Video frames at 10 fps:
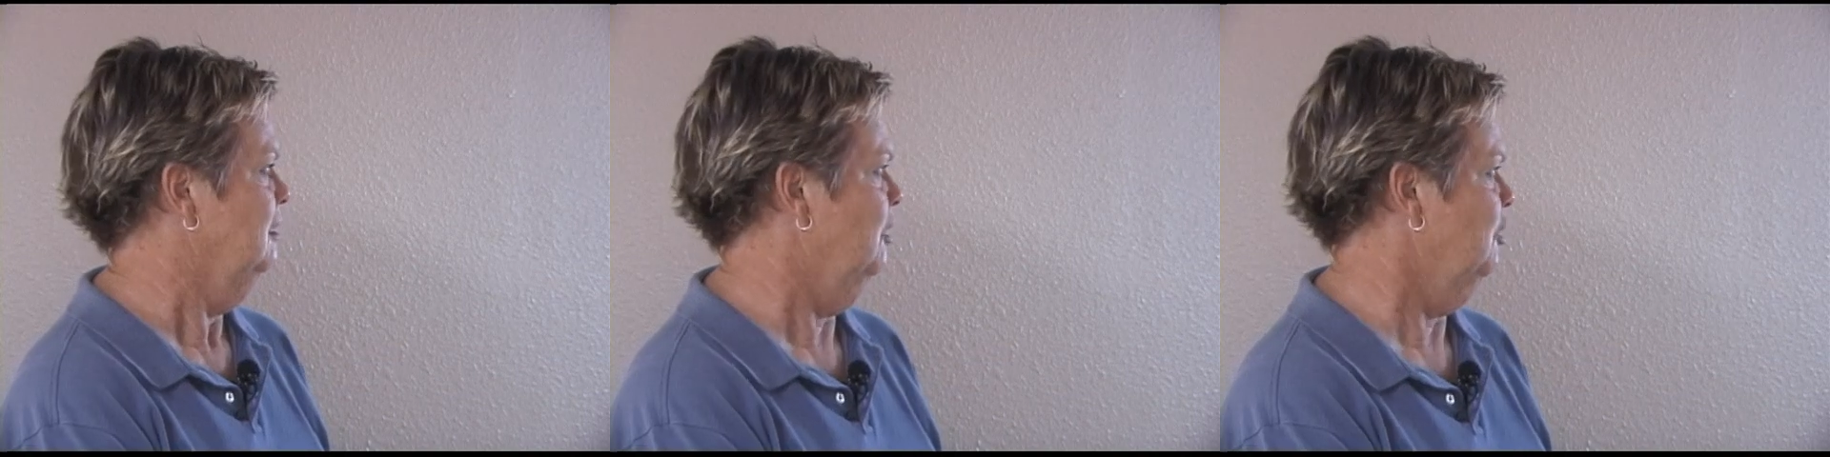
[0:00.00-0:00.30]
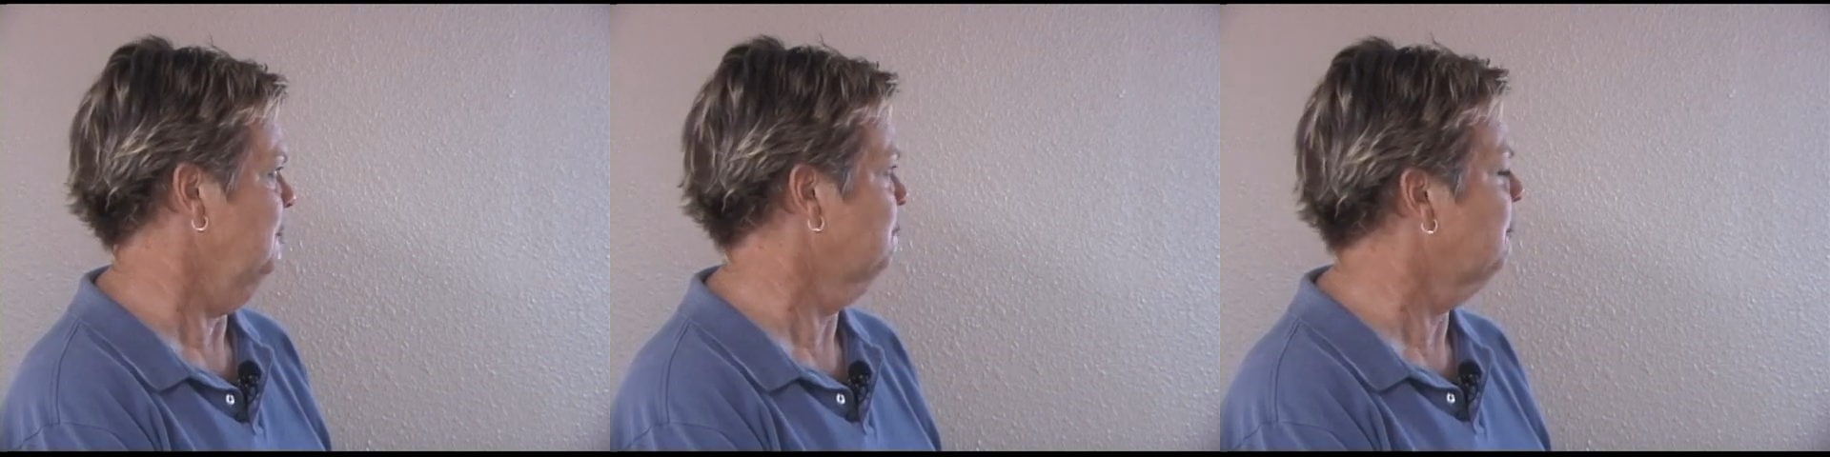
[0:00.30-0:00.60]

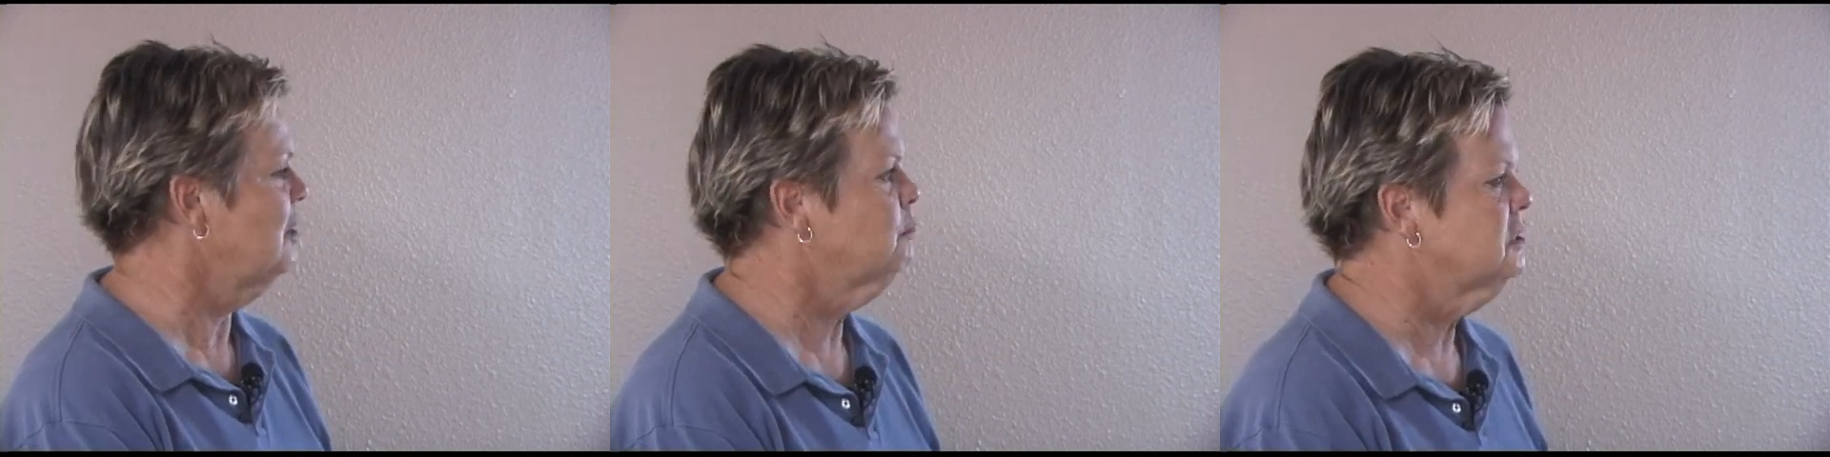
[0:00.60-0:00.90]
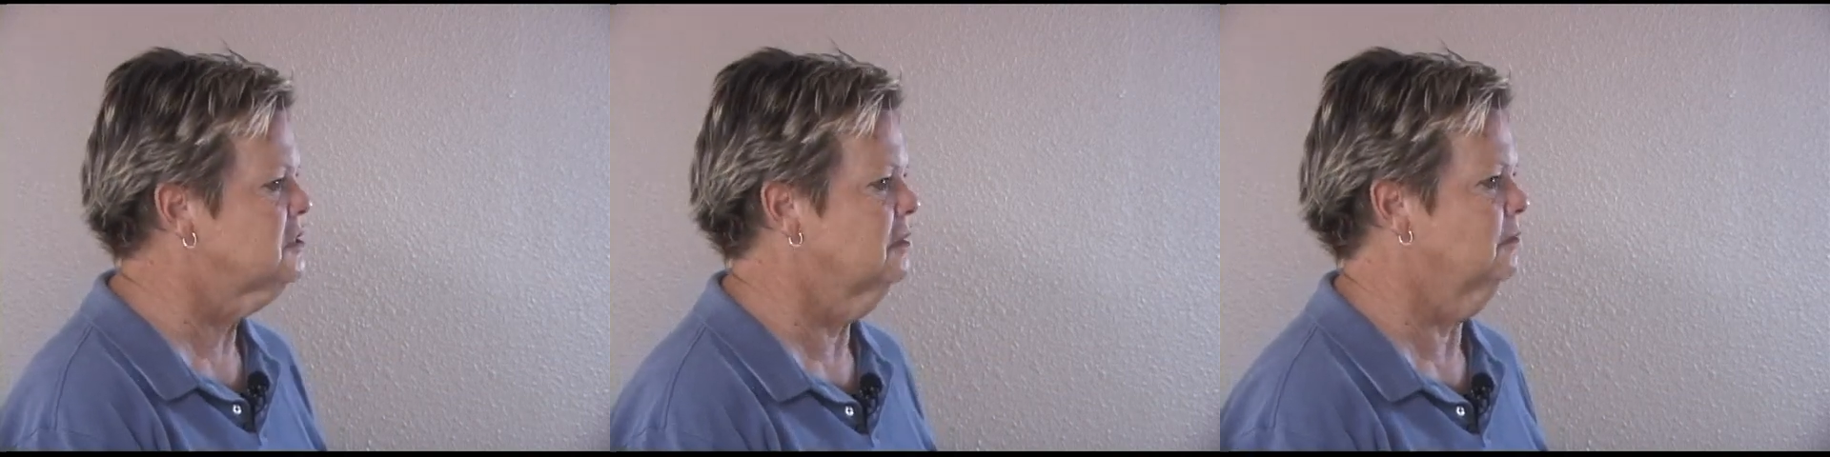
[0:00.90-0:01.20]
The
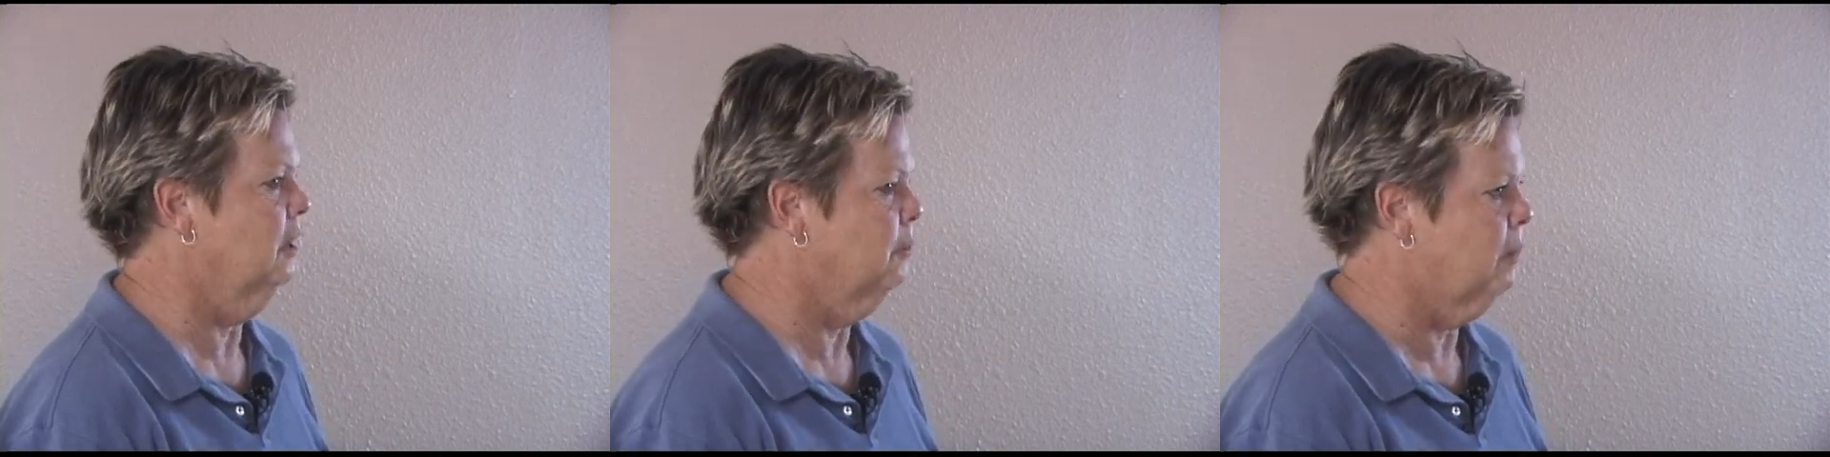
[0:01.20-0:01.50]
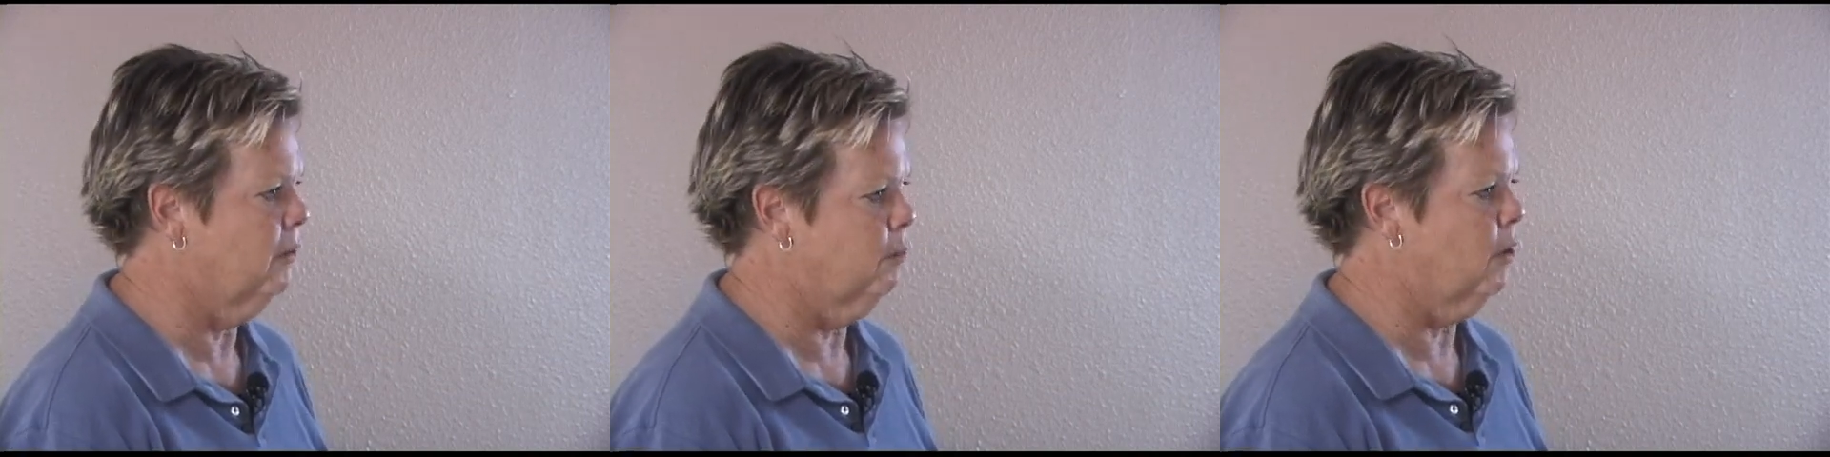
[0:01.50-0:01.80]
rent was a
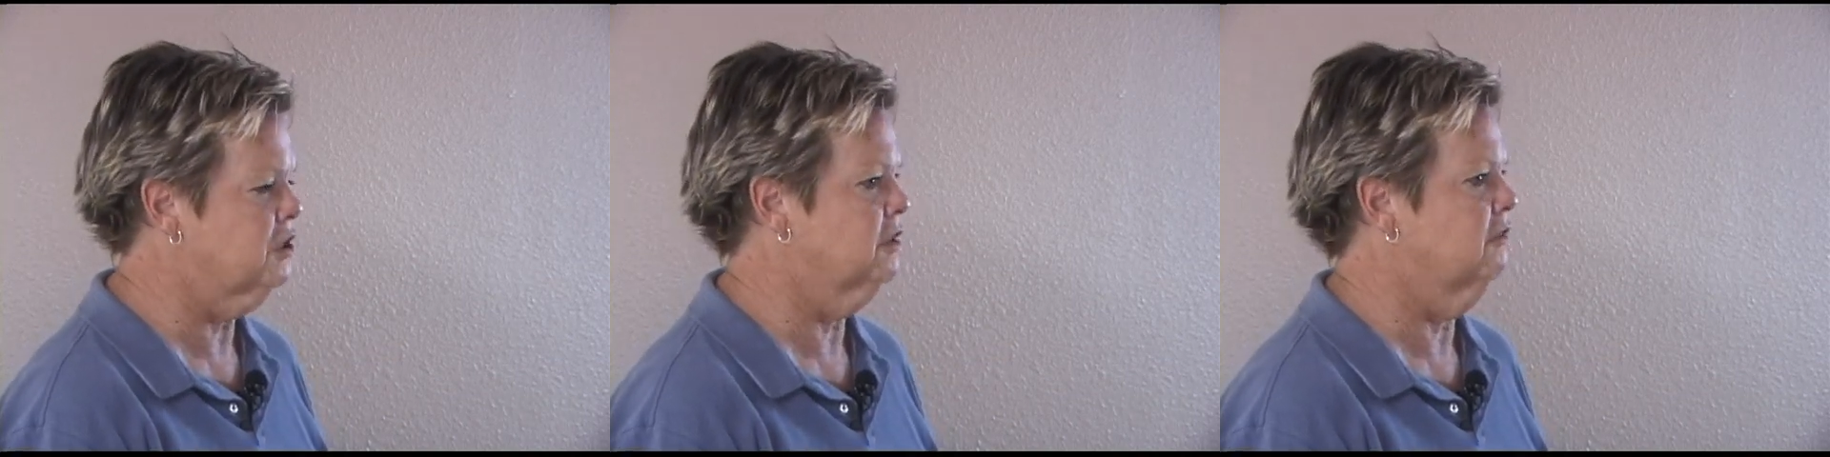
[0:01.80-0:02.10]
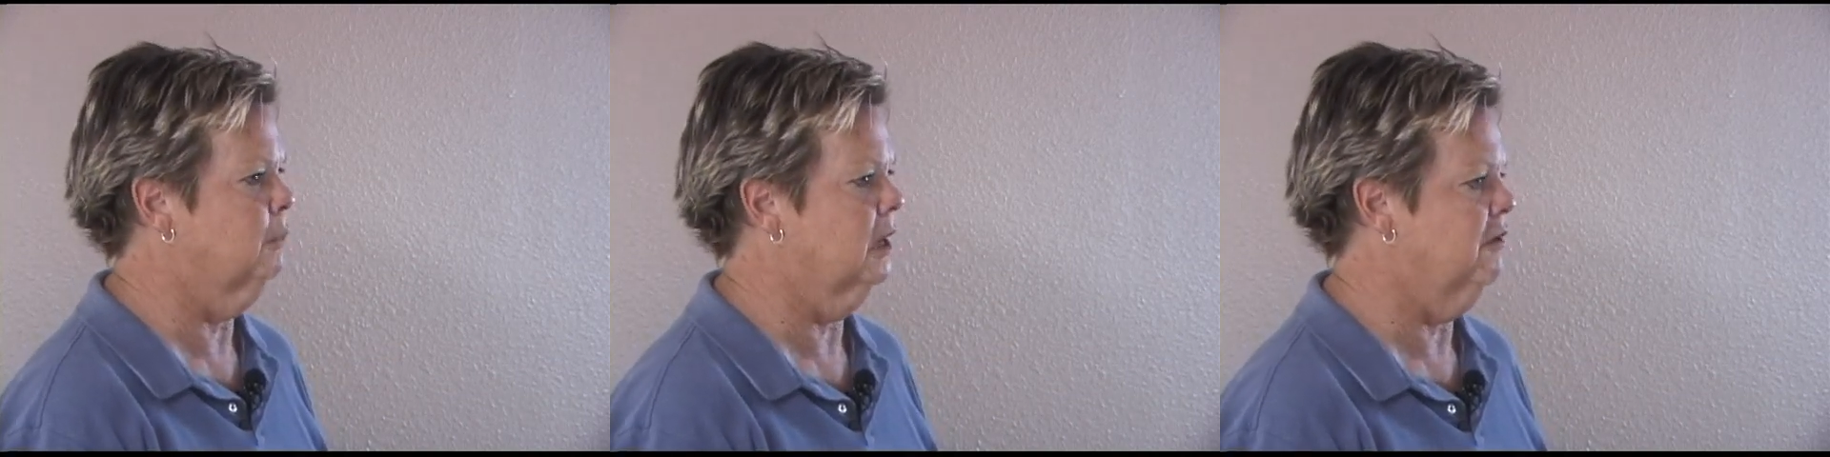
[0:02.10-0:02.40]

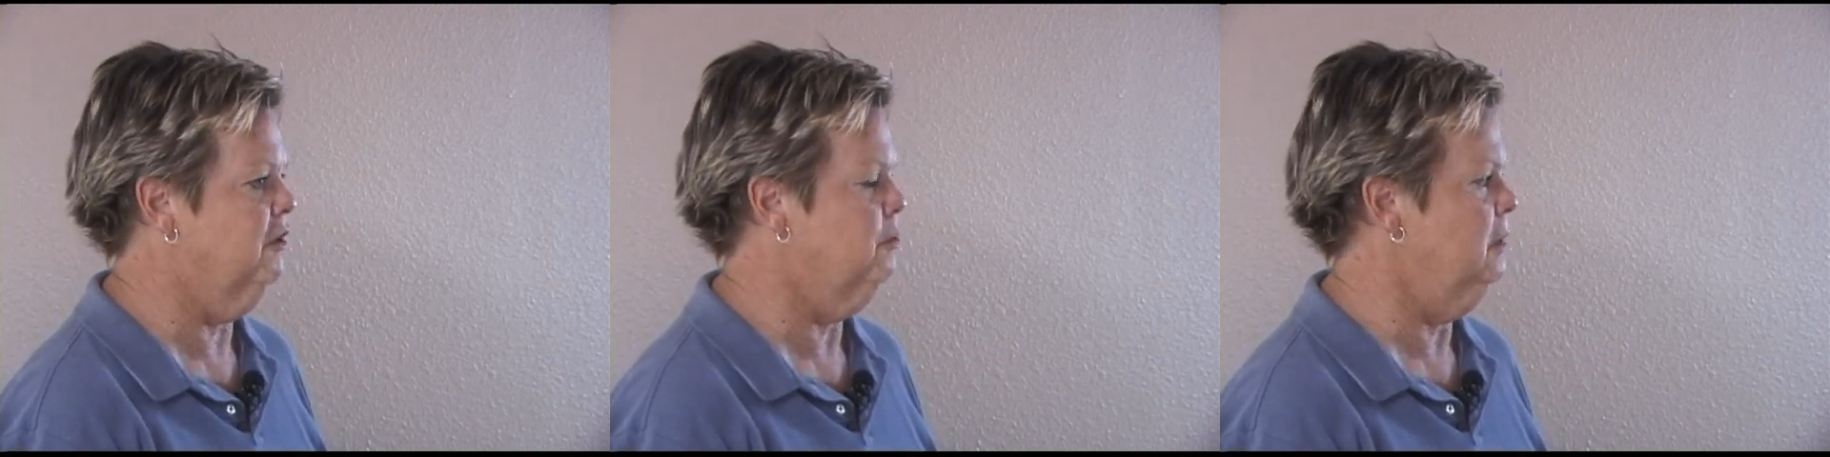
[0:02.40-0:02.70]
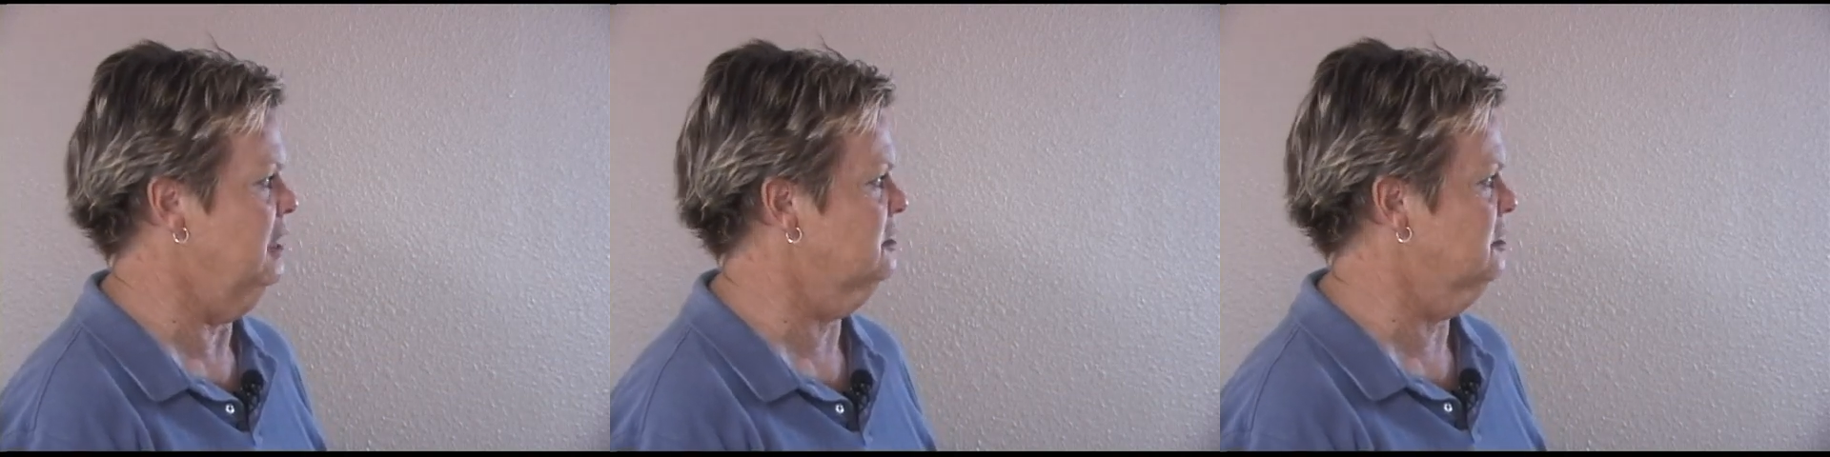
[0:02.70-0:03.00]
proportion of whatever
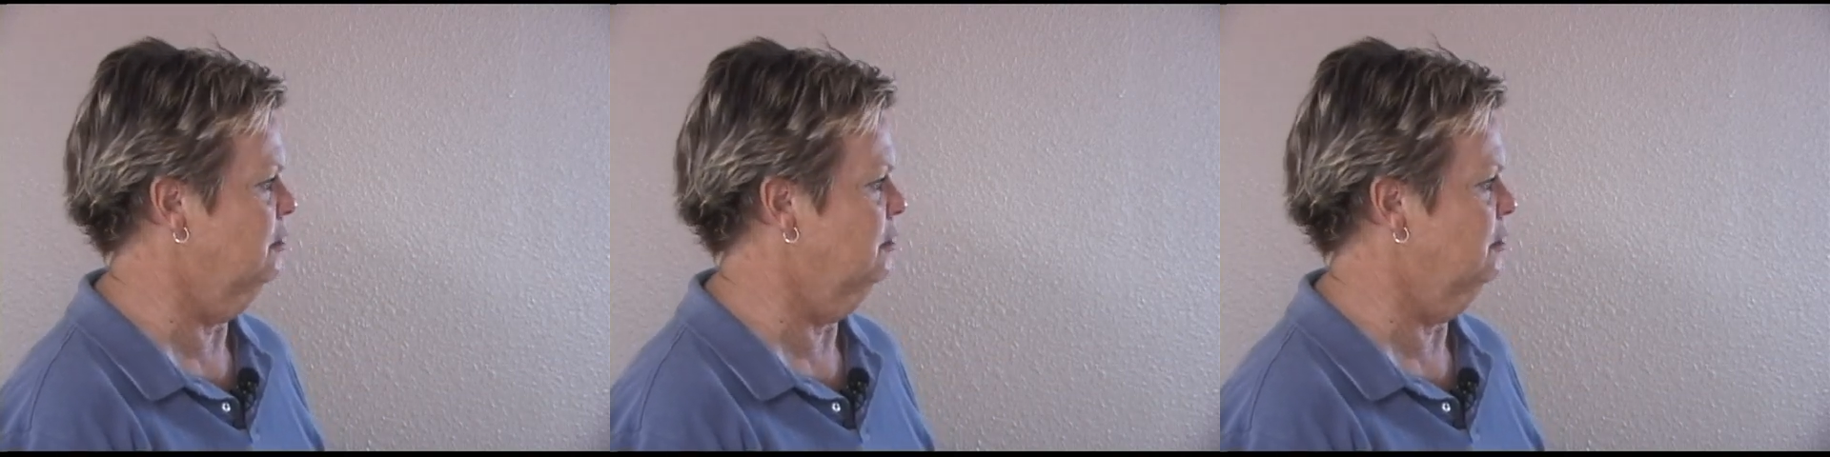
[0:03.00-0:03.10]
you make,